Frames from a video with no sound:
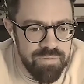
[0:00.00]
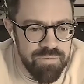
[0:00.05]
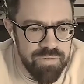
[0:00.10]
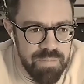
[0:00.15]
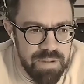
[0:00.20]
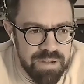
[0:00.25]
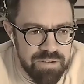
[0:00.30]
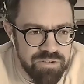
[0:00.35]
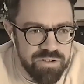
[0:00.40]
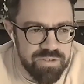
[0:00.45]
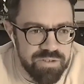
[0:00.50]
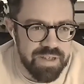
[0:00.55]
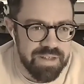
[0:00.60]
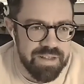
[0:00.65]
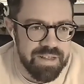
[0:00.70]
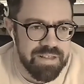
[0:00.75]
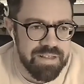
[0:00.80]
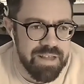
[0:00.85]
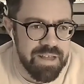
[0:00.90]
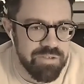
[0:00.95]
information, because
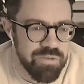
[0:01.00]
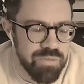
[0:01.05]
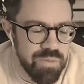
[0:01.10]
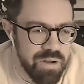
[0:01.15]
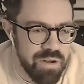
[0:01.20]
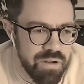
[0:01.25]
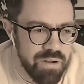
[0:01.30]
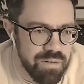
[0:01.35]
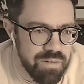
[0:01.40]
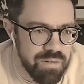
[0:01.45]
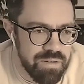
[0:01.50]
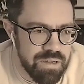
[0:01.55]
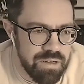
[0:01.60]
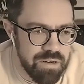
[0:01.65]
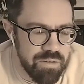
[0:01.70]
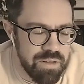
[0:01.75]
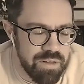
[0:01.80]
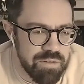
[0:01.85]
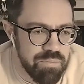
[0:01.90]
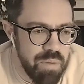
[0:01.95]
I think that's where,
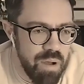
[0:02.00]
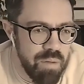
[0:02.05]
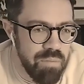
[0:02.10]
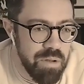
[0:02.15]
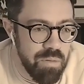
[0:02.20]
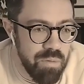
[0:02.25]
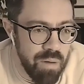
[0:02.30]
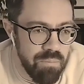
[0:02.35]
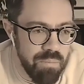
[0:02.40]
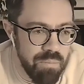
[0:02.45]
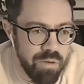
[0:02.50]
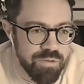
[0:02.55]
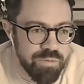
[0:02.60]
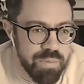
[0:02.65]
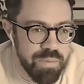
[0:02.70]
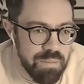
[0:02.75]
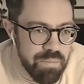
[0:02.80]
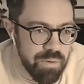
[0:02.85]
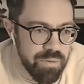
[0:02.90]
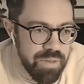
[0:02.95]
you know, that's probably what
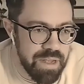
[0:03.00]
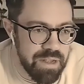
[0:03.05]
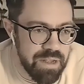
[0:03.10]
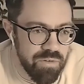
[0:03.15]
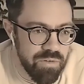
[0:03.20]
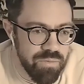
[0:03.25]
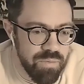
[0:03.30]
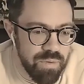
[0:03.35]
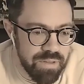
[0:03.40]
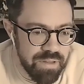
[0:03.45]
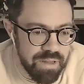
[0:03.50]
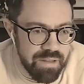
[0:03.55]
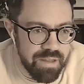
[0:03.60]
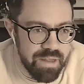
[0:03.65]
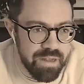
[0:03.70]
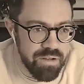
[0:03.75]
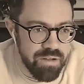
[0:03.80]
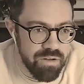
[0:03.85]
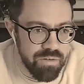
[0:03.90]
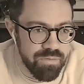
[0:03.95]
most people think of when they
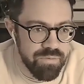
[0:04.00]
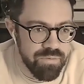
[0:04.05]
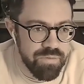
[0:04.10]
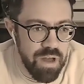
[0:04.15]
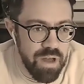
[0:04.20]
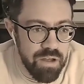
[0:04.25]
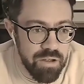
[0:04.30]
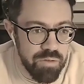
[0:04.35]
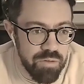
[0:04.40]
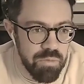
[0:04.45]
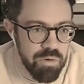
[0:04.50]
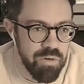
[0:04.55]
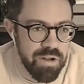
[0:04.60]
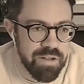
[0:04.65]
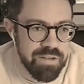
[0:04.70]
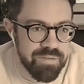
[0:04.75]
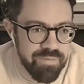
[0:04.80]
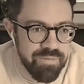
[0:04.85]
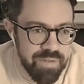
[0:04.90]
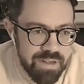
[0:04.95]
think of a human
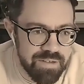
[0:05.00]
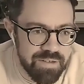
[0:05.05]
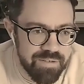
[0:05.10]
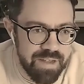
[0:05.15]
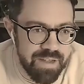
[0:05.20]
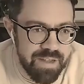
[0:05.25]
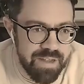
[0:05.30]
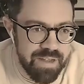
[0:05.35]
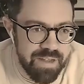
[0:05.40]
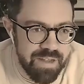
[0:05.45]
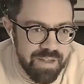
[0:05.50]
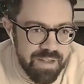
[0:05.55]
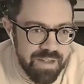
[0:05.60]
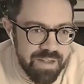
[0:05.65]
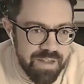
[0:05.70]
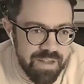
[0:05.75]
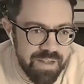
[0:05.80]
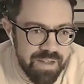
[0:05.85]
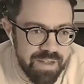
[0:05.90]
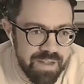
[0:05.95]
rights investigation,
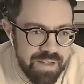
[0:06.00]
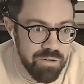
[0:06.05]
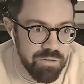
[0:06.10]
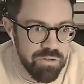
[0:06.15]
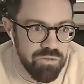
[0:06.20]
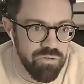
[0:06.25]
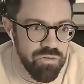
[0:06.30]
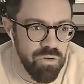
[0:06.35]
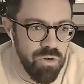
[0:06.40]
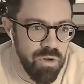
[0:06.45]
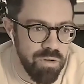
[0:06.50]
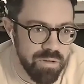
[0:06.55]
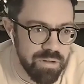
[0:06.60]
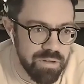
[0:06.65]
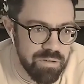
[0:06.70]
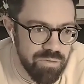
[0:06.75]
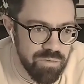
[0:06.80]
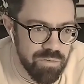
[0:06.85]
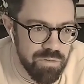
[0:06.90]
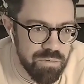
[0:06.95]
not, you know, the
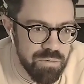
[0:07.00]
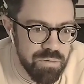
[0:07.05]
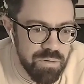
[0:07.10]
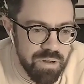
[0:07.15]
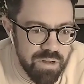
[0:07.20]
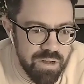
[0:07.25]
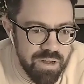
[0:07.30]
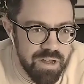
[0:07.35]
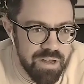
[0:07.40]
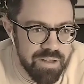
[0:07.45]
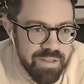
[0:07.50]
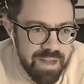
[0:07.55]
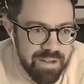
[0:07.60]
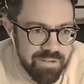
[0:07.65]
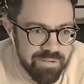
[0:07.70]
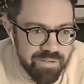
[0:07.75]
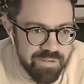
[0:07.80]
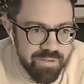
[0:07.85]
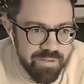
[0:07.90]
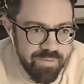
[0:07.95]
trawling through
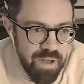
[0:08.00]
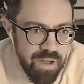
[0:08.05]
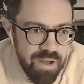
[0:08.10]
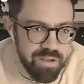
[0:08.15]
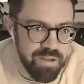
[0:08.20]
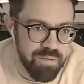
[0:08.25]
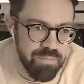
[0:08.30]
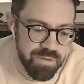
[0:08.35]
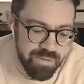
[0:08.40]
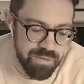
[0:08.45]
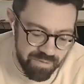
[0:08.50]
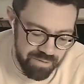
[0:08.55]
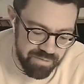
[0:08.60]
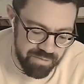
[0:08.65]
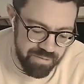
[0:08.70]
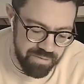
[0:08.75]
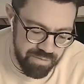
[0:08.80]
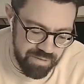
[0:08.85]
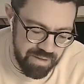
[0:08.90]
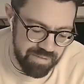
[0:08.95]
thousands of documents.
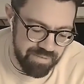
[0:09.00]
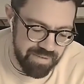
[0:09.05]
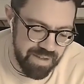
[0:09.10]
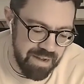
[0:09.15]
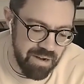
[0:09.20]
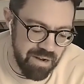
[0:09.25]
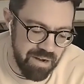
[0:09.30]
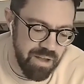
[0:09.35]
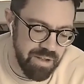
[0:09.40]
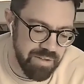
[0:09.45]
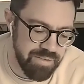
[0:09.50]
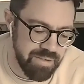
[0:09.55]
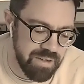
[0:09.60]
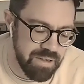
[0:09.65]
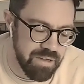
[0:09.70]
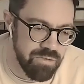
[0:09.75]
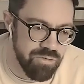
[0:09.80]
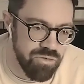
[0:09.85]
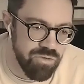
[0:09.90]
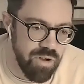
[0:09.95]
It's
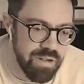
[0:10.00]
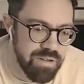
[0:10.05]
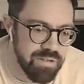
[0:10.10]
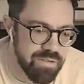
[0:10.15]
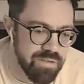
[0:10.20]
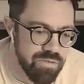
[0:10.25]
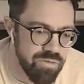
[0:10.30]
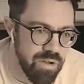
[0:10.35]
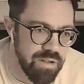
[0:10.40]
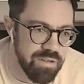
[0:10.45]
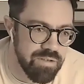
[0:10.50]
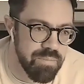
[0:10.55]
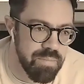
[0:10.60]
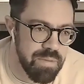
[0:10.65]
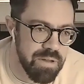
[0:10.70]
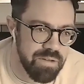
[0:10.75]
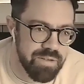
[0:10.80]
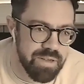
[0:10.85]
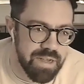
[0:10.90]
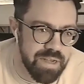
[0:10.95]
analyzing and trying to
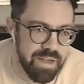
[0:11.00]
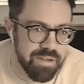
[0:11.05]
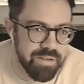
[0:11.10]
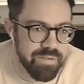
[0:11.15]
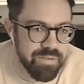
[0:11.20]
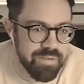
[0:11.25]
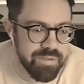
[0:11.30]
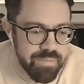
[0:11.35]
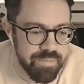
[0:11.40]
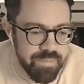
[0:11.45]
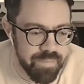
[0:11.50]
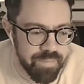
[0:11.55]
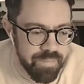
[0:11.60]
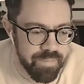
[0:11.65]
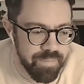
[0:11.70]
build a case.